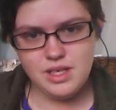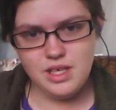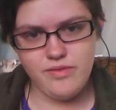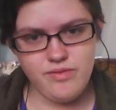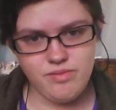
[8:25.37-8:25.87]

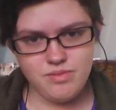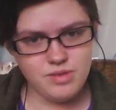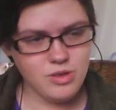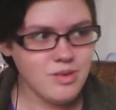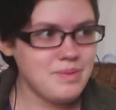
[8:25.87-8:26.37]
If
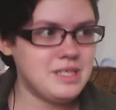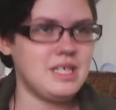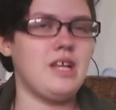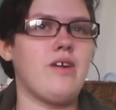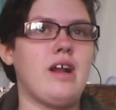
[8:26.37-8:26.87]
you would be
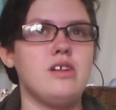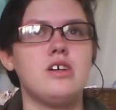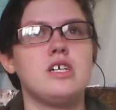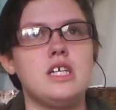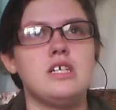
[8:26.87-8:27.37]
sitting here right now, you
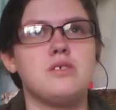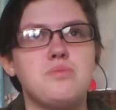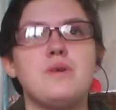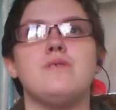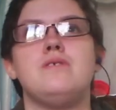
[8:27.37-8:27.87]
could hear the
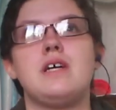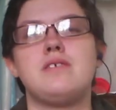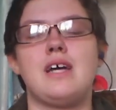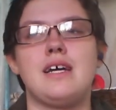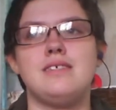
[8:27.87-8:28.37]
birds
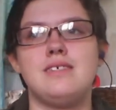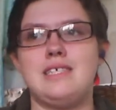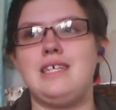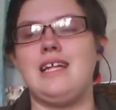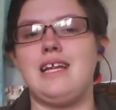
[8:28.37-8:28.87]
outside
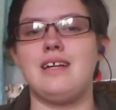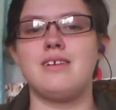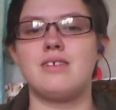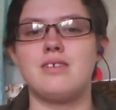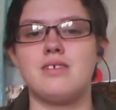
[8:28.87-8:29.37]
singing
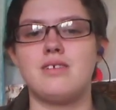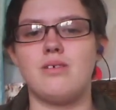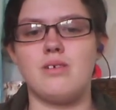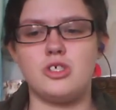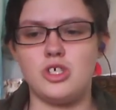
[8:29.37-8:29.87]

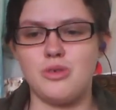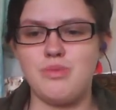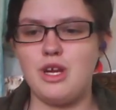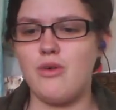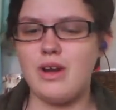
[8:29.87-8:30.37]
or
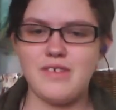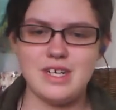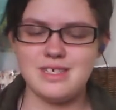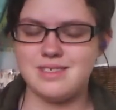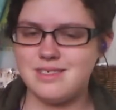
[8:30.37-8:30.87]
chirping, whatever it
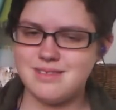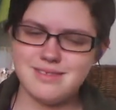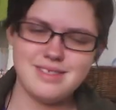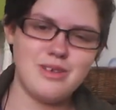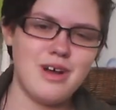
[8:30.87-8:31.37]
is
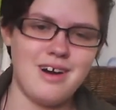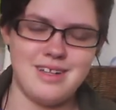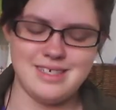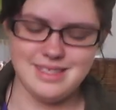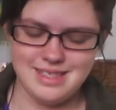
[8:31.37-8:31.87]
you call
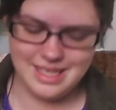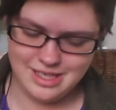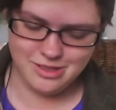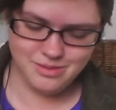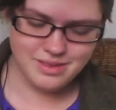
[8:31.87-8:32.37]
it that they
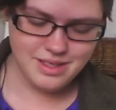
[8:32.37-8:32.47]
do.